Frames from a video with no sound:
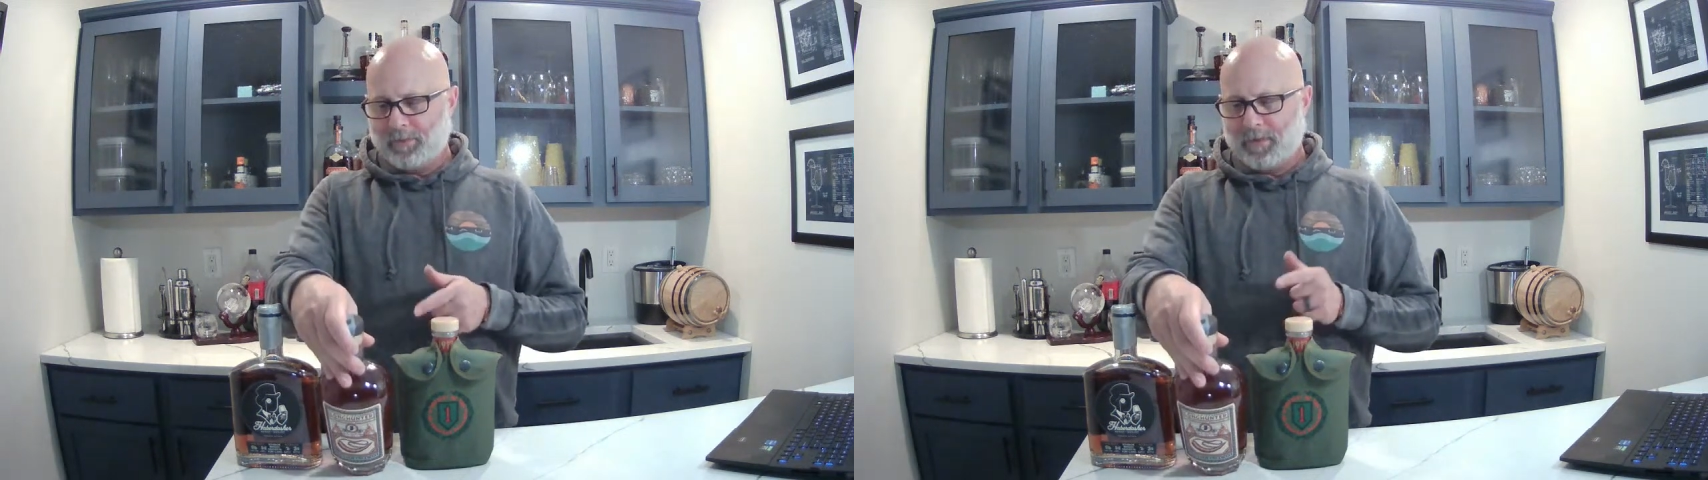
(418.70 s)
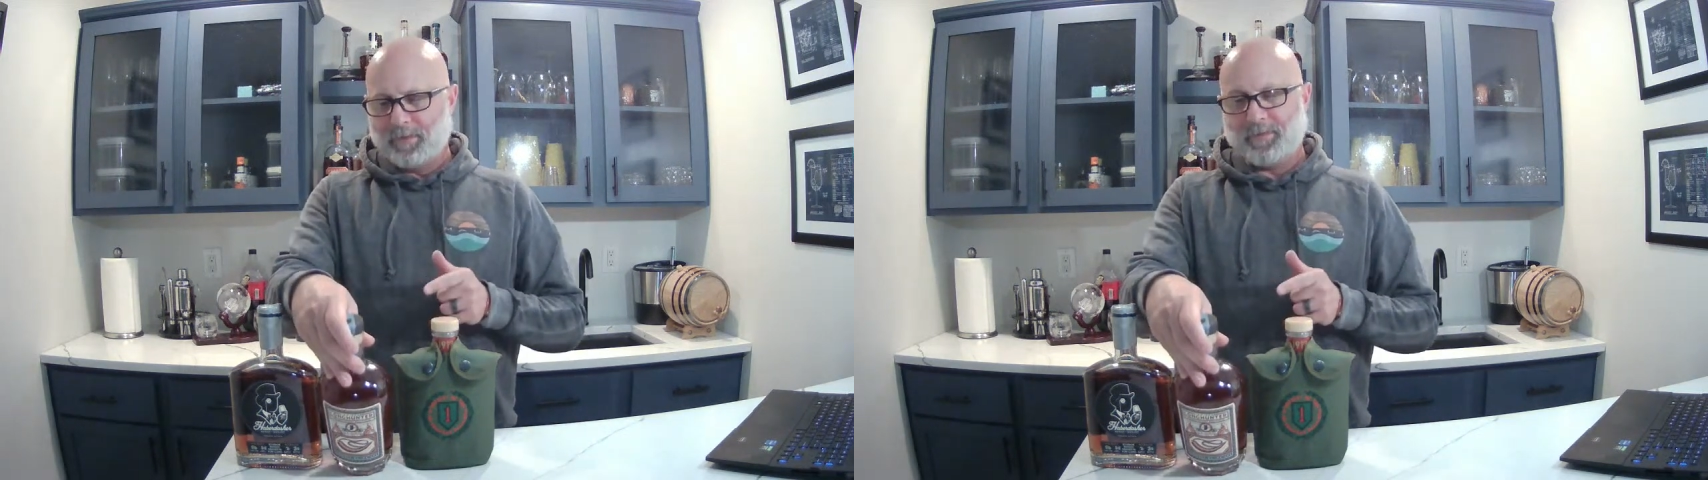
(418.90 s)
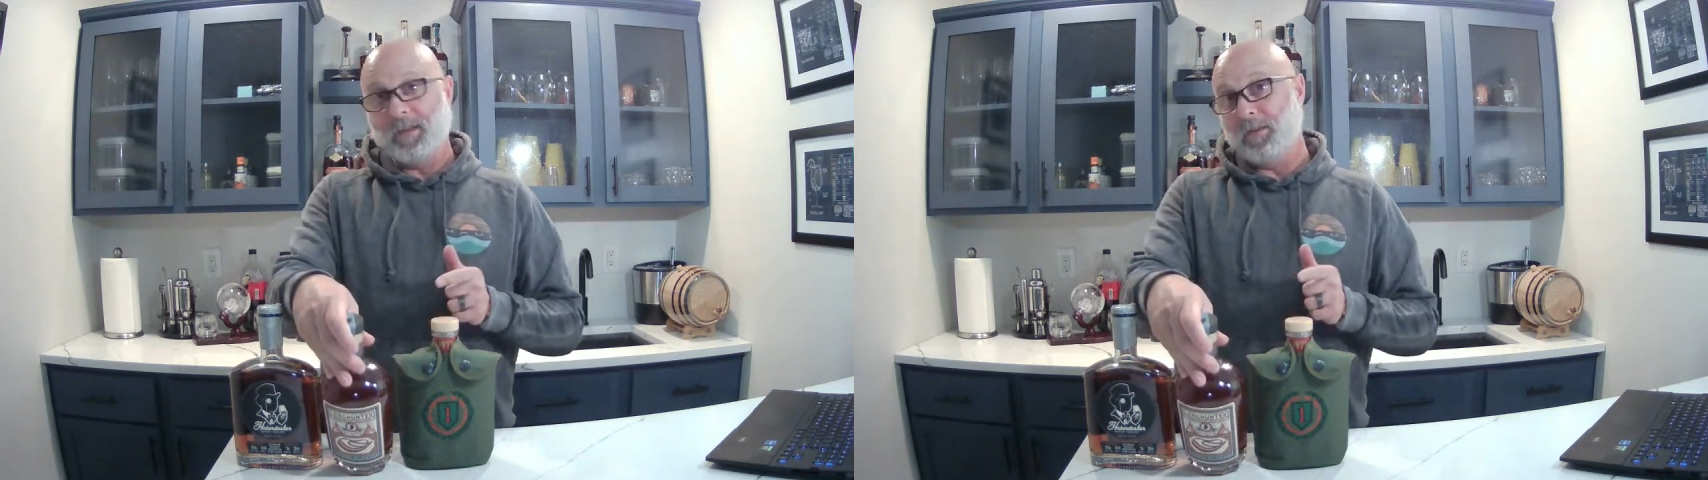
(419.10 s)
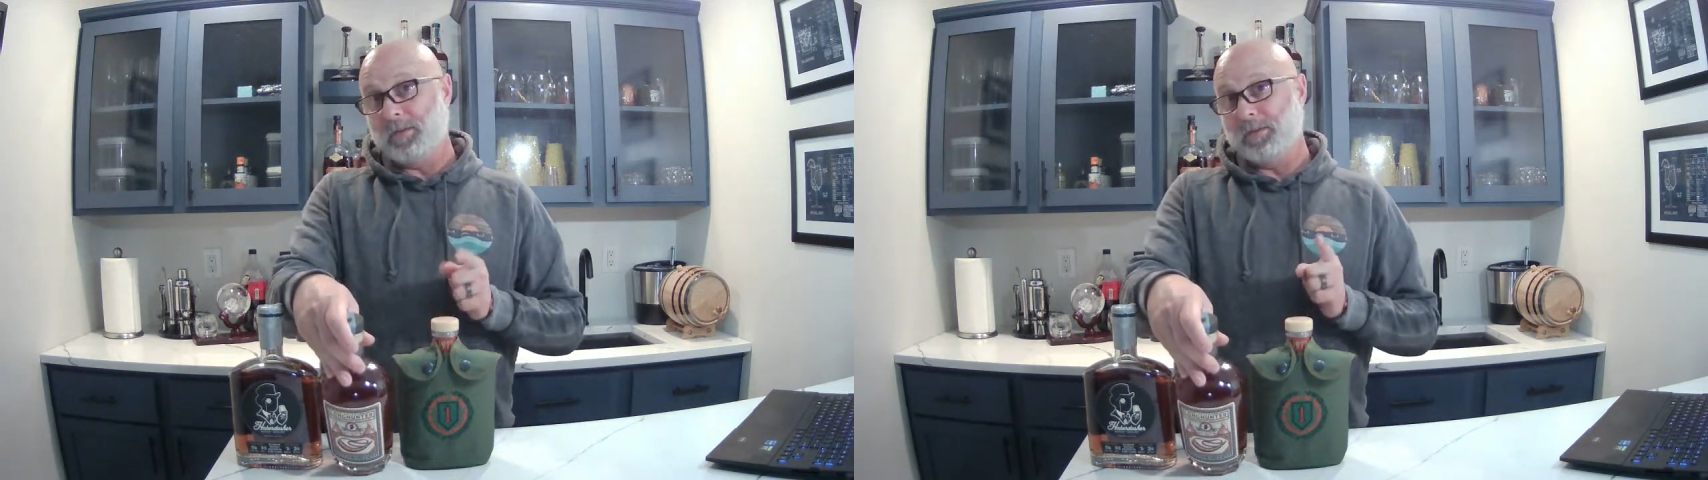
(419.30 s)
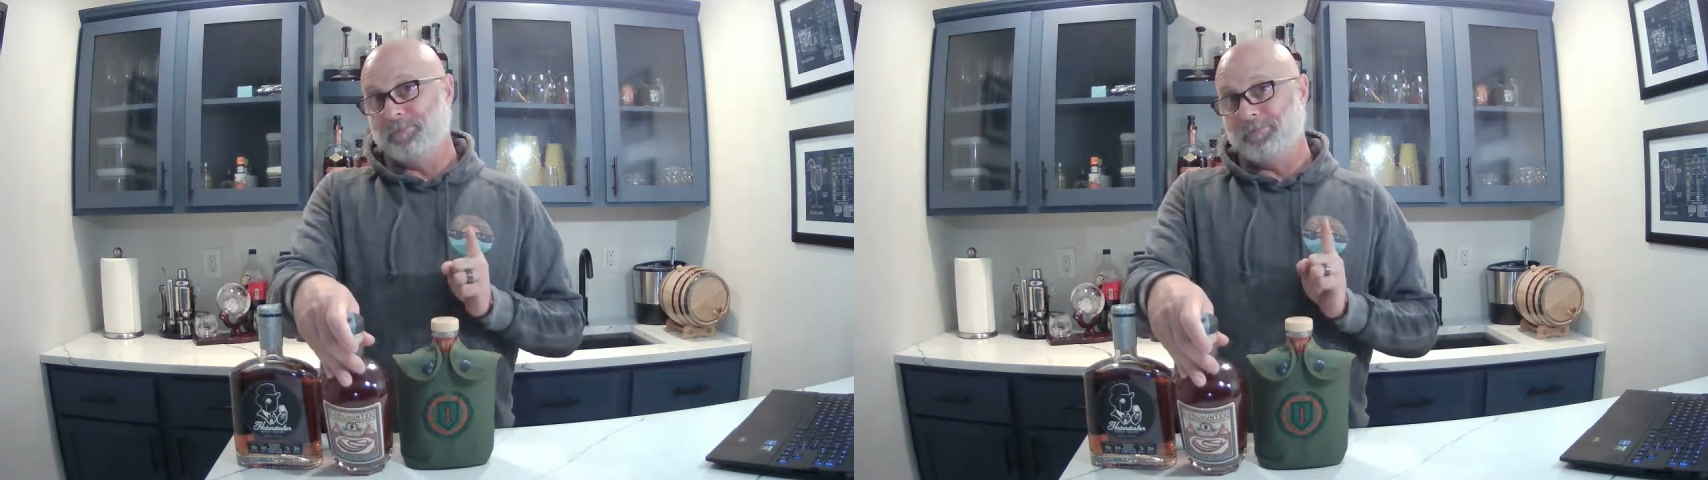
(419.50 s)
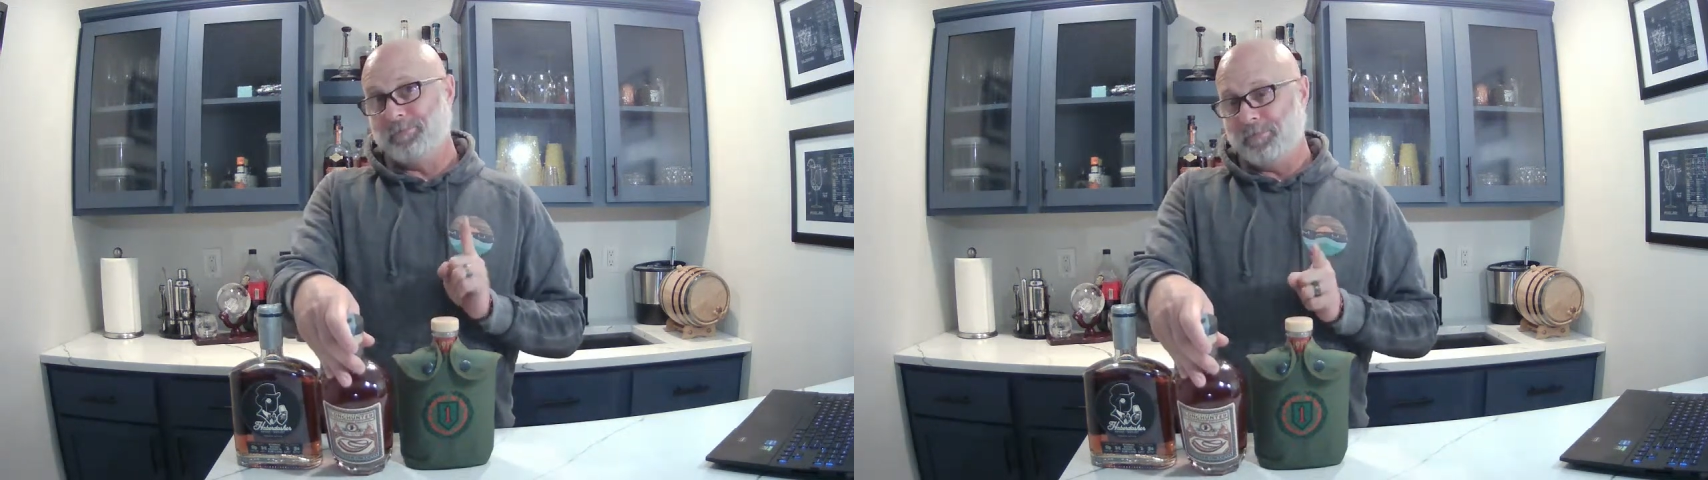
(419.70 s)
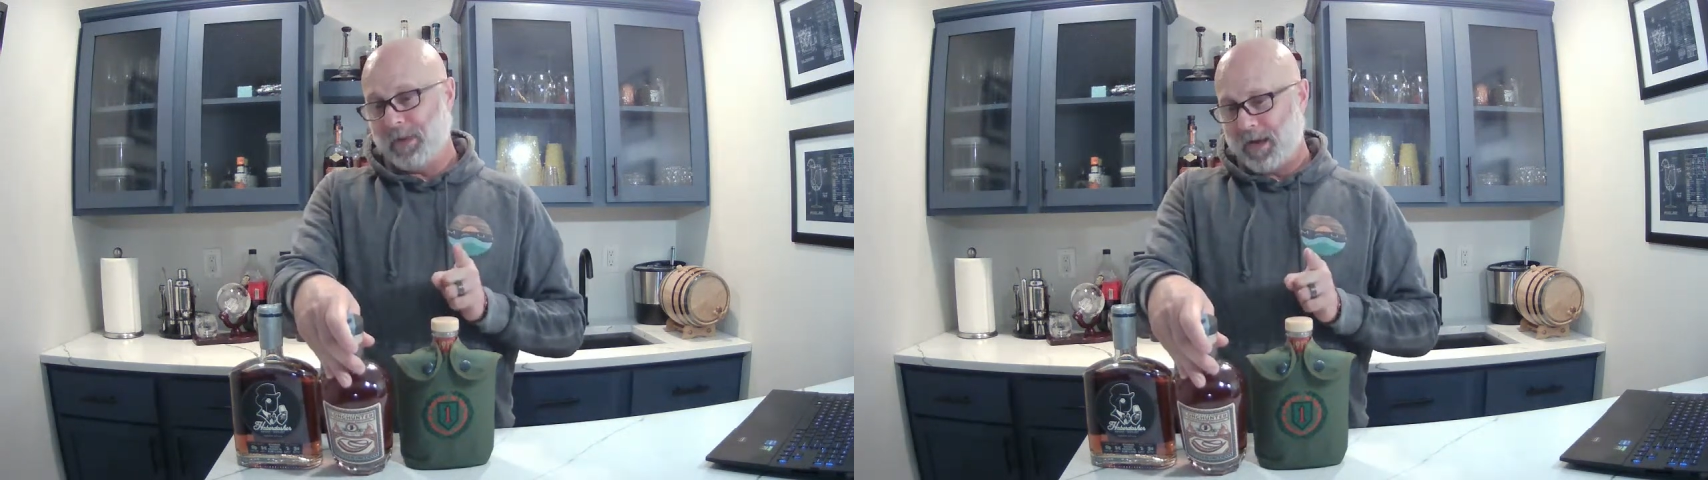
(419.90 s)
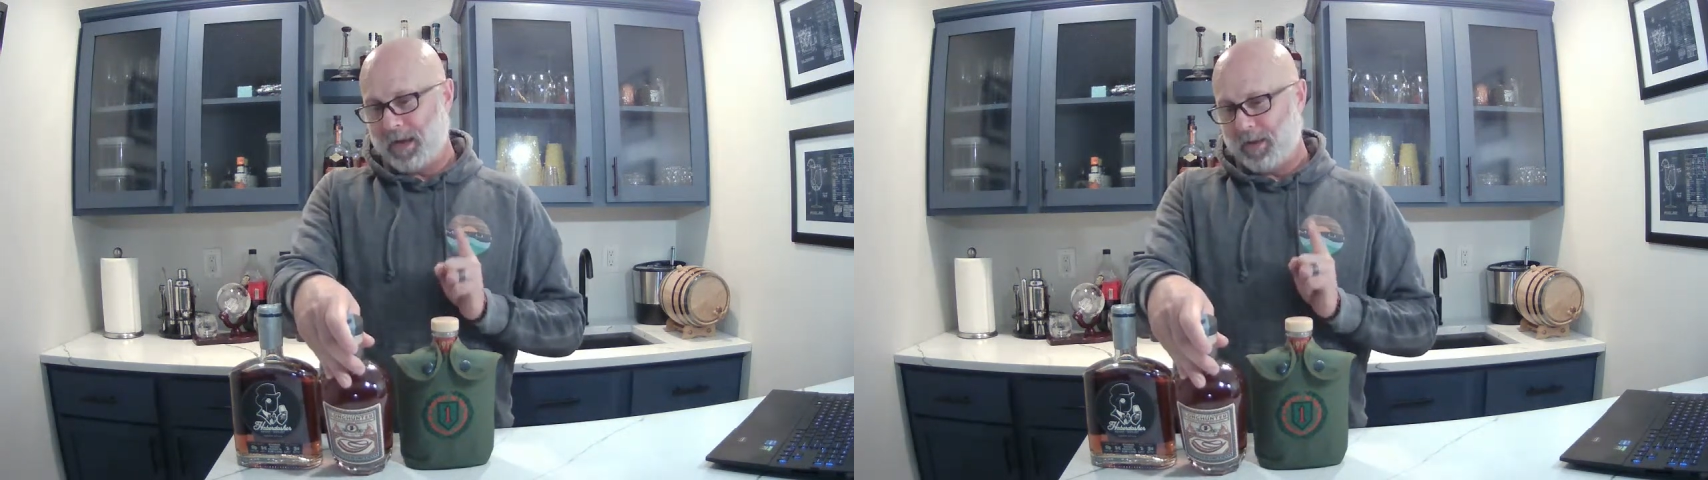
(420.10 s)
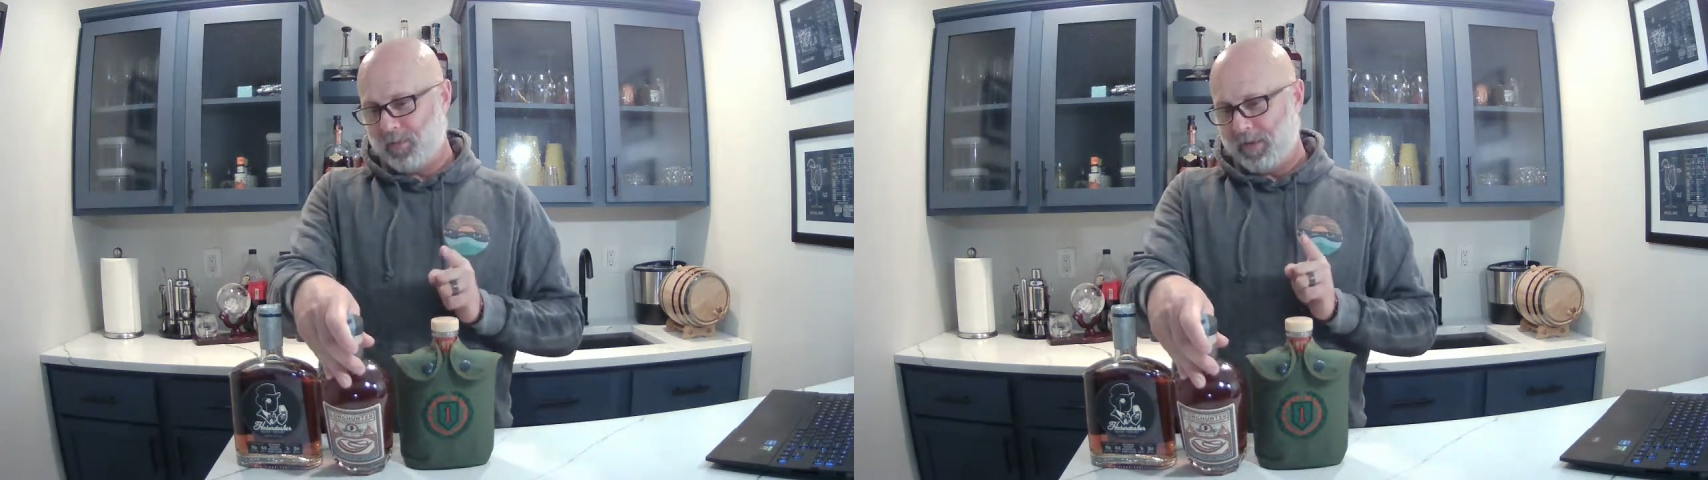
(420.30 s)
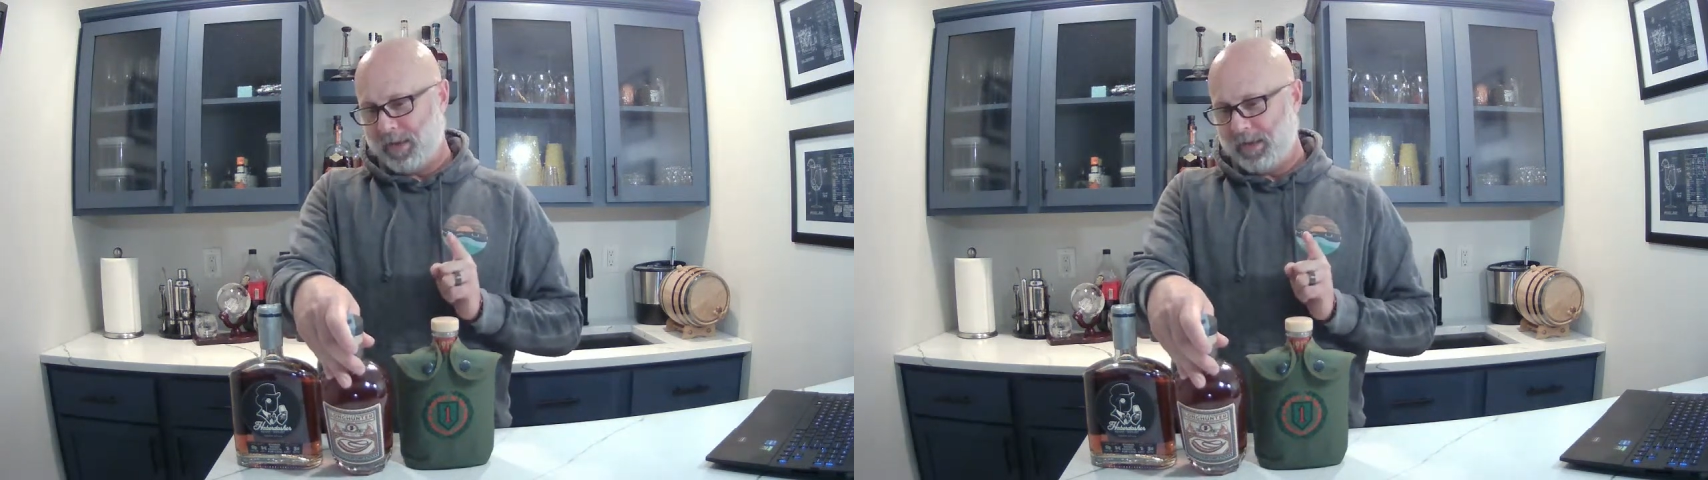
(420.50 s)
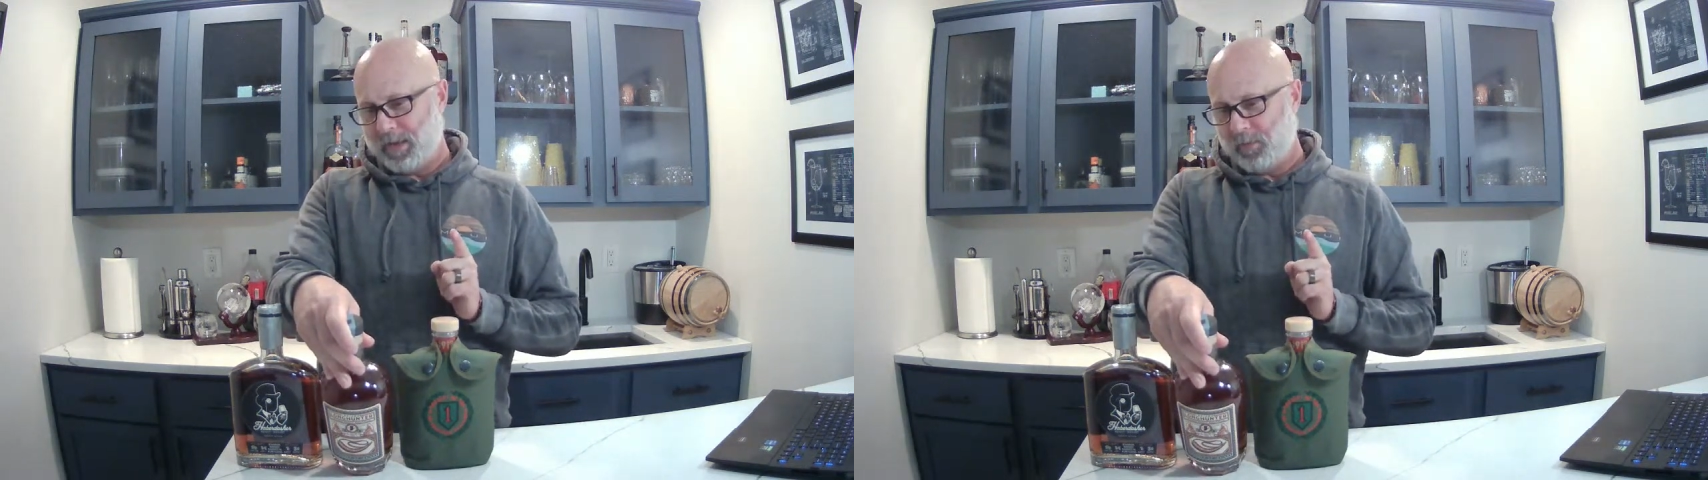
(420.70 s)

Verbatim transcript: It doesn't say distilled by